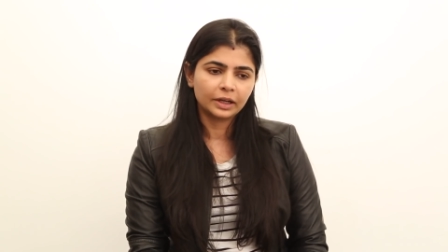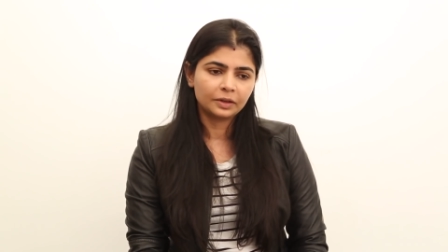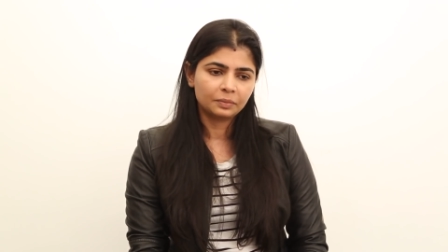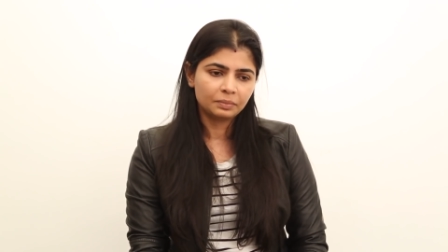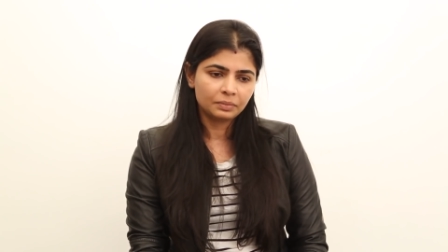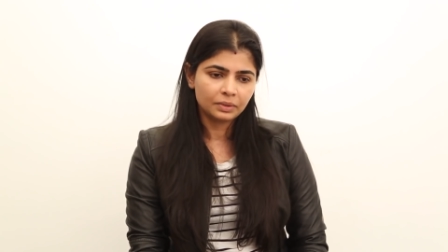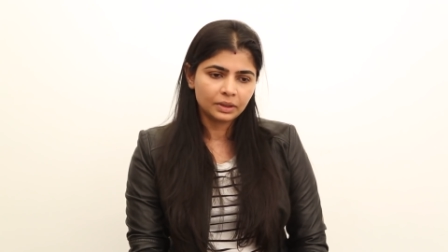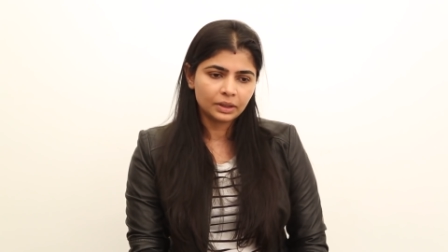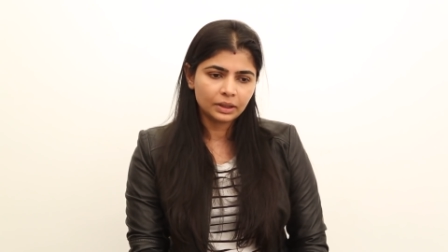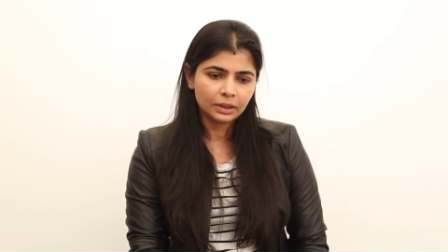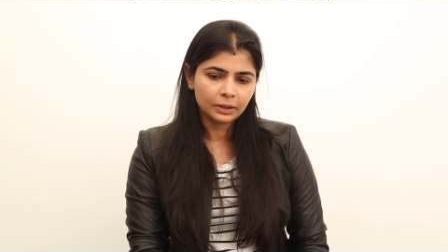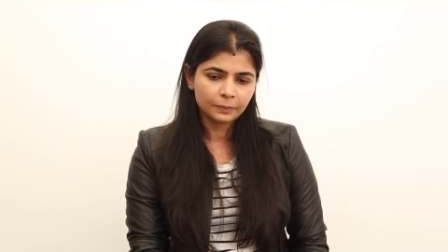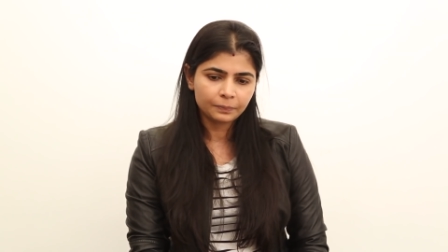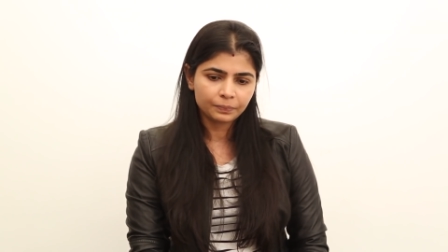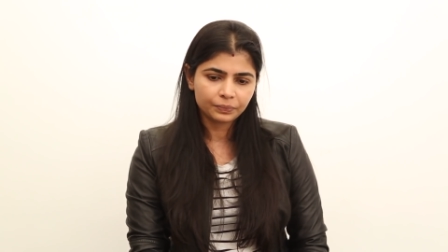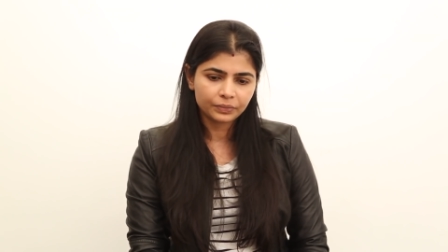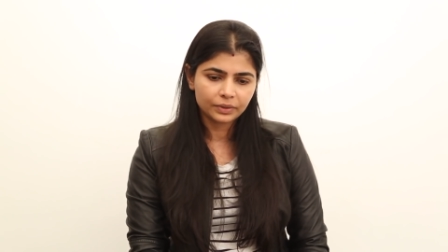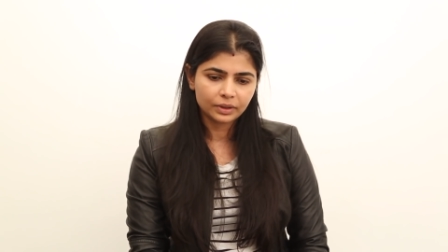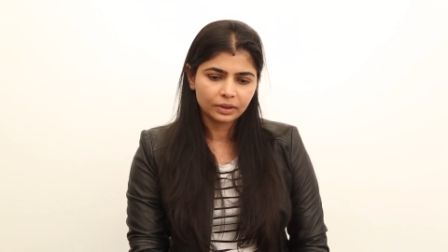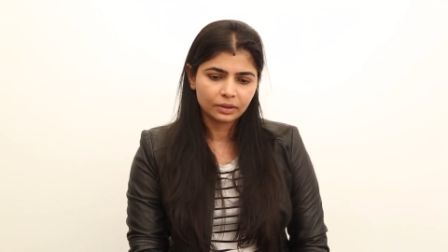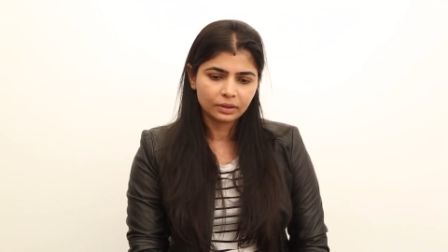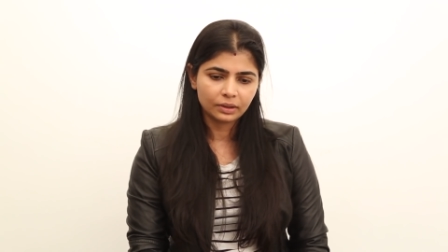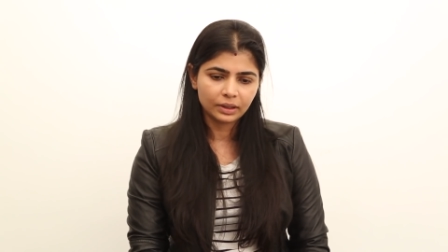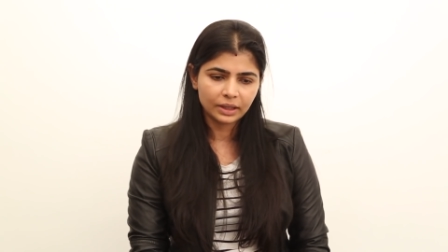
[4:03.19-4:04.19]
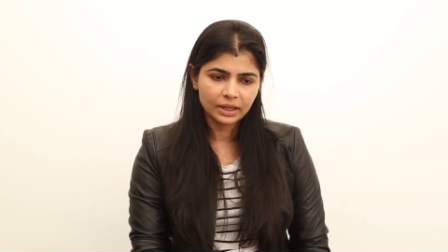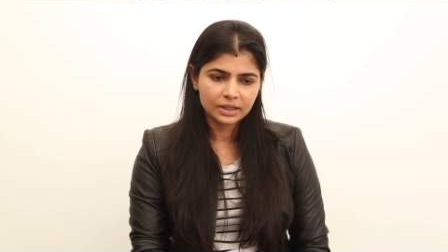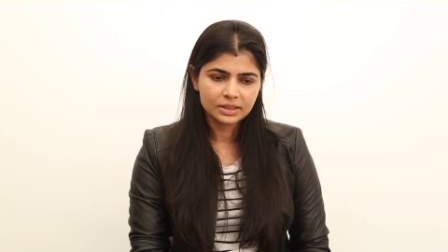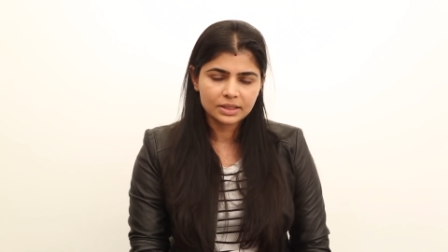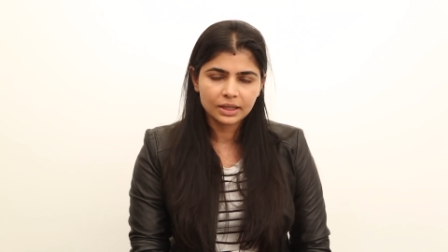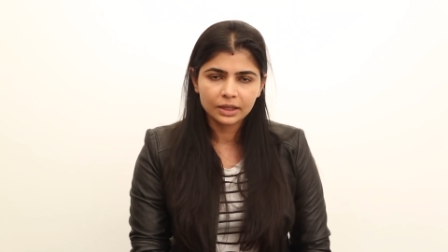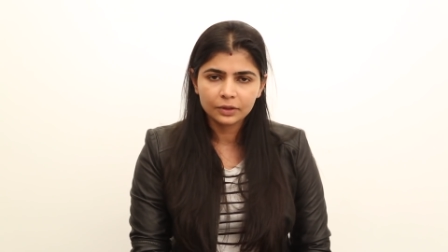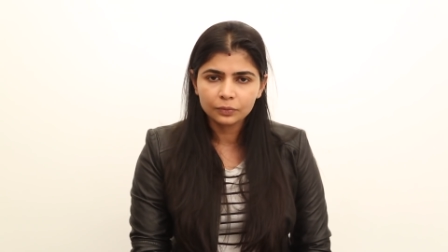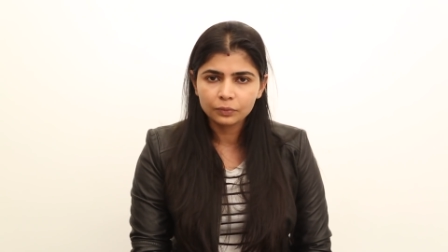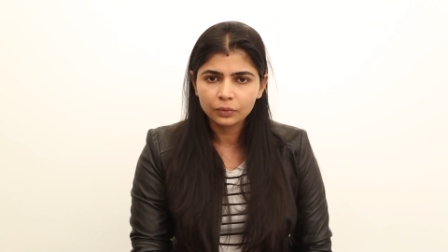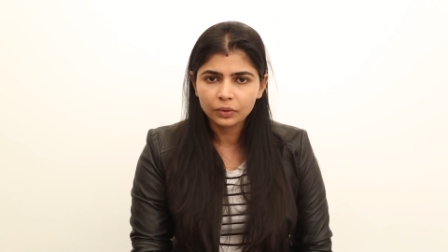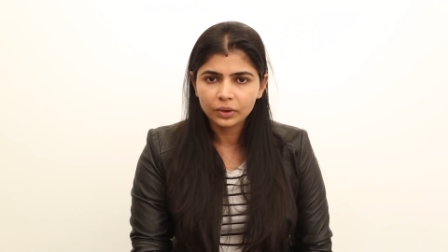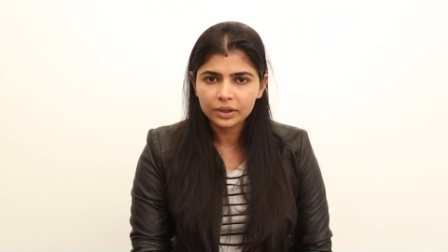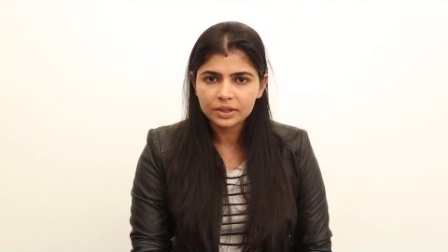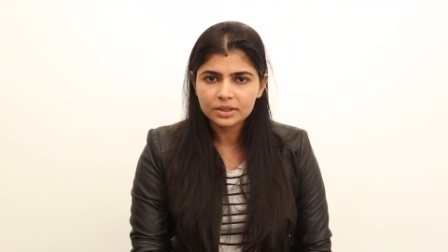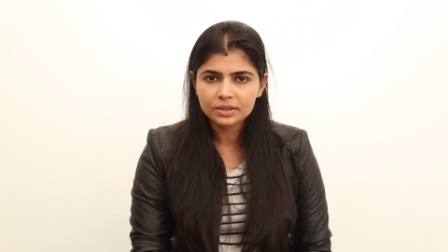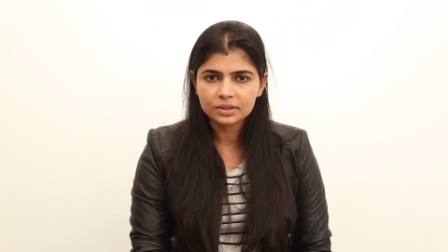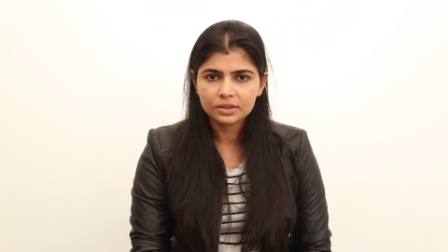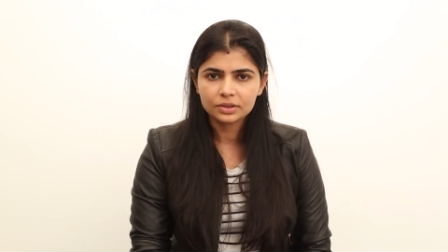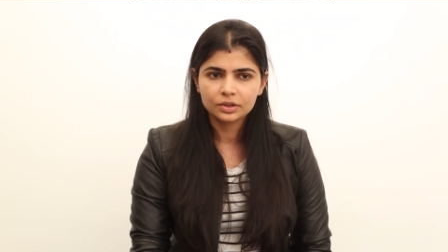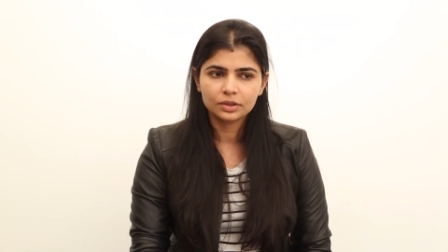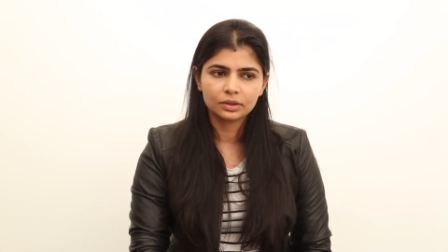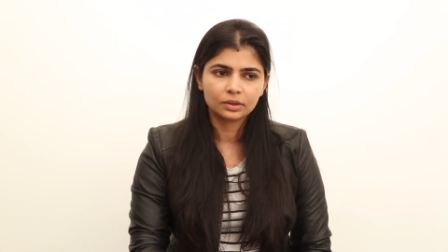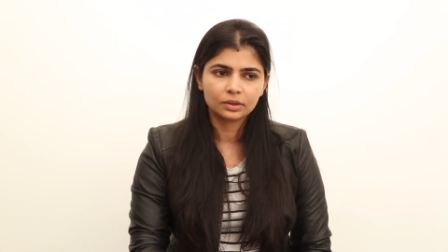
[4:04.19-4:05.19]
Let me raise the invoice.